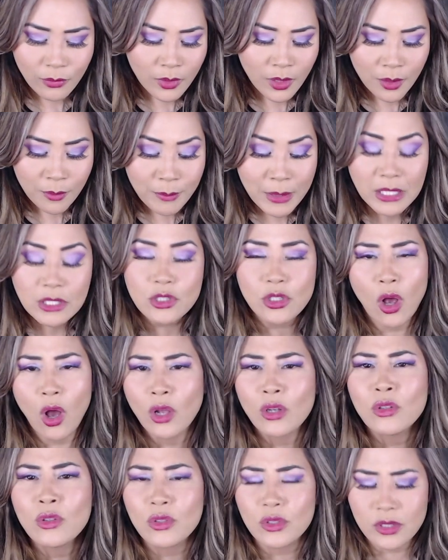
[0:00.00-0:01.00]

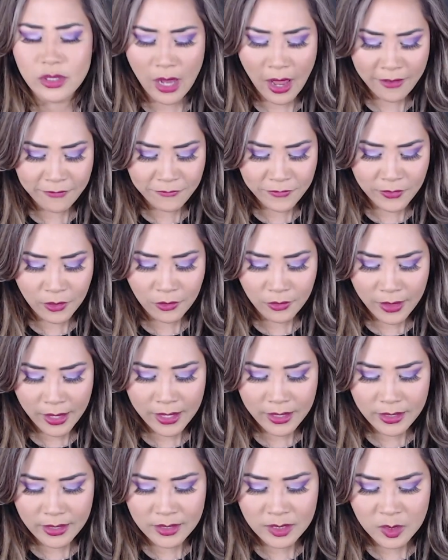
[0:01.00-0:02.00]
McDonald's, I feel
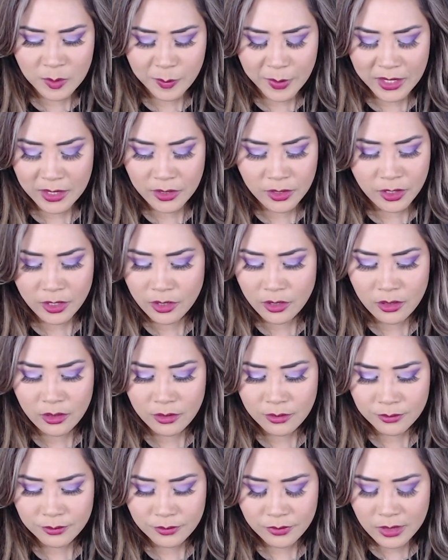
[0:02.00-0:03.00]
like, is spicier.
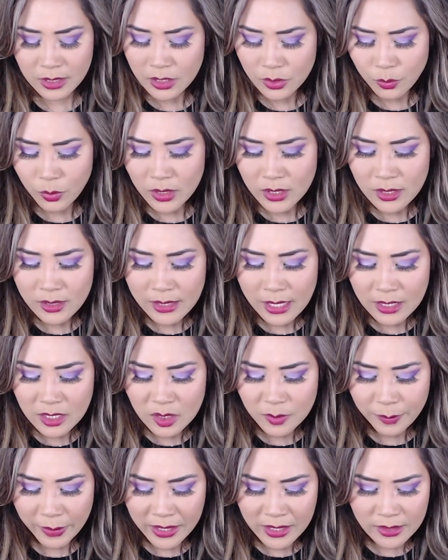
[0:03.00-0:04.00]
This wasn't that
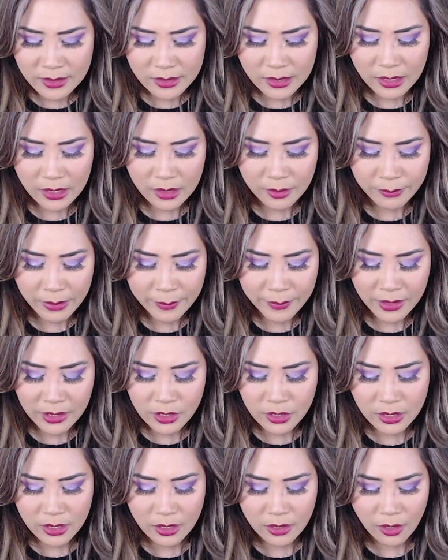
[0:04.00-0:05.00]
spicy. Maybe I
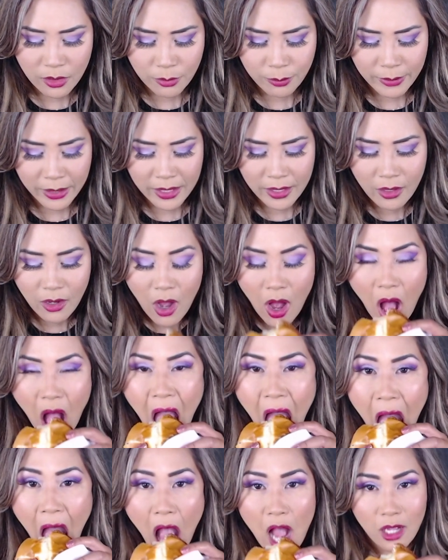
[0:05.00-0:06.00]
just need another bite, huh?
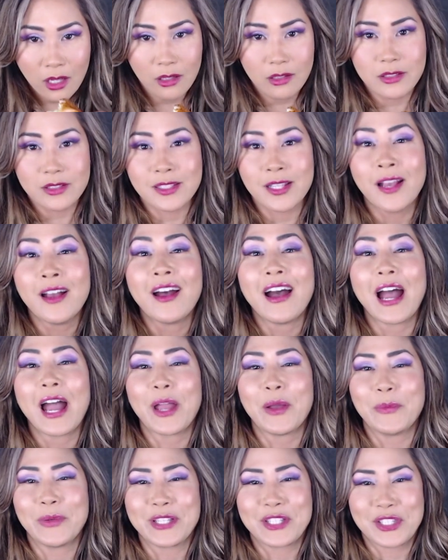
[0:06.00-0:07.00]
Guys,
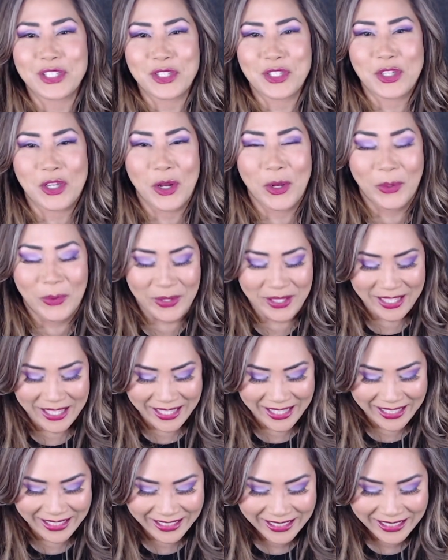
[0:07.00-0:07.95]
I was choking.